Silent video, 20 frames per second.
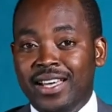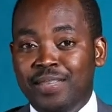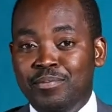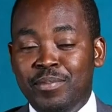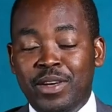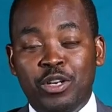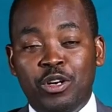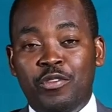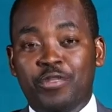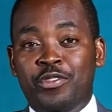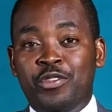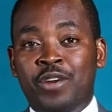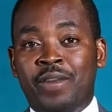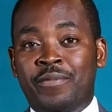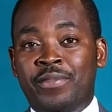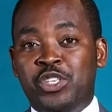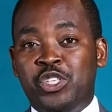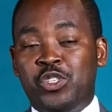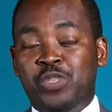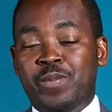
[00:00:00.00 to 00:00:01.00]
And many of you
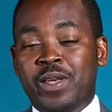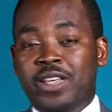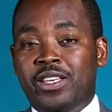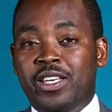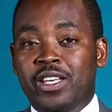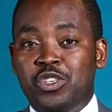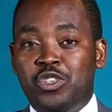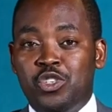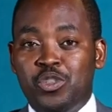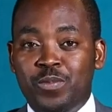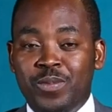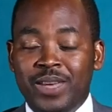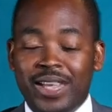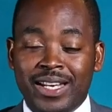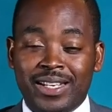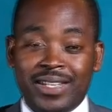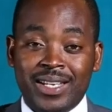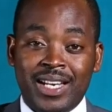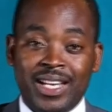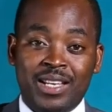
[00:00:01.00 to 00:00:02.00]
have been speaking to me
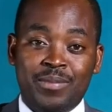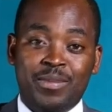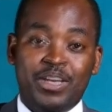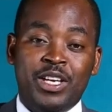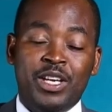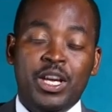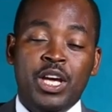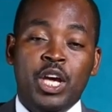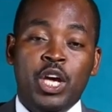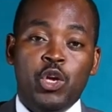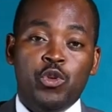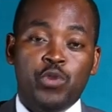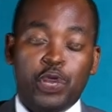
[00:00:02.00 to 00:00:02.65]
and telling me